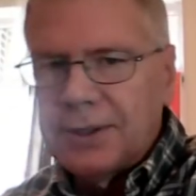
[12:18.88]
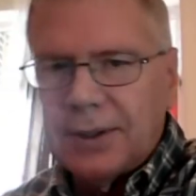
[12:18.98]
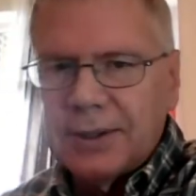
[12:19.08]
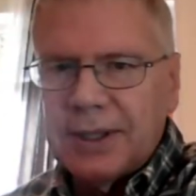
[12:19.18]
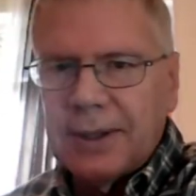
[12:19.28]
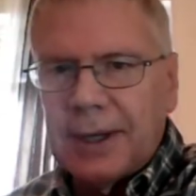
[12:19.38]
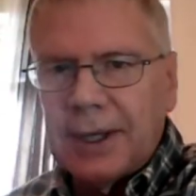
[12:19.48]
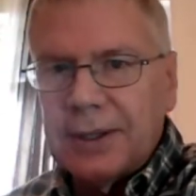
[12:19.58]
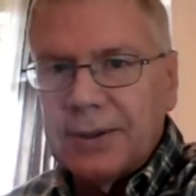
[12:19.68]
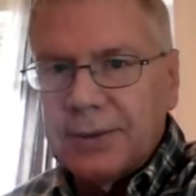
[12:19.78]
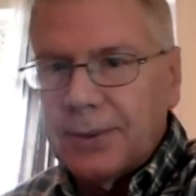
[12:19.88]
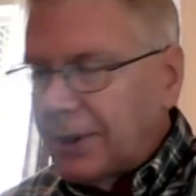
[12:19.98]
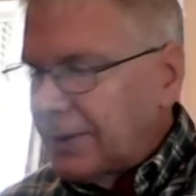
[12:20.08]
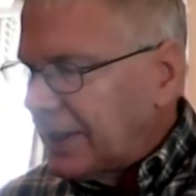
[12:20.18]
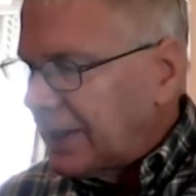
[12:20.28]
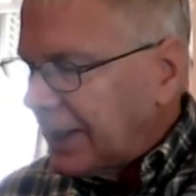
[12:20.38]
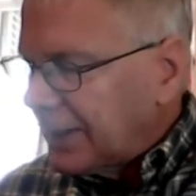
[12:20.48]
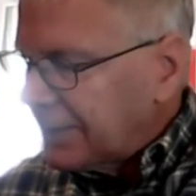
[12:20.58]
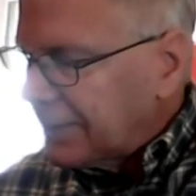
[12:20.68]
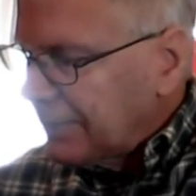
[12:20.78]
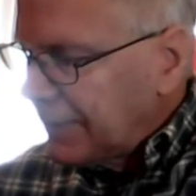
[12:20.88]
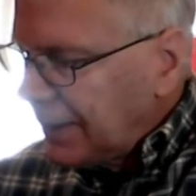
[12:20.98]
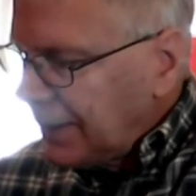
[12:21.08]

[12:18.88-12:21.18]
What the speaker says: no acceleration, so we don't need that term.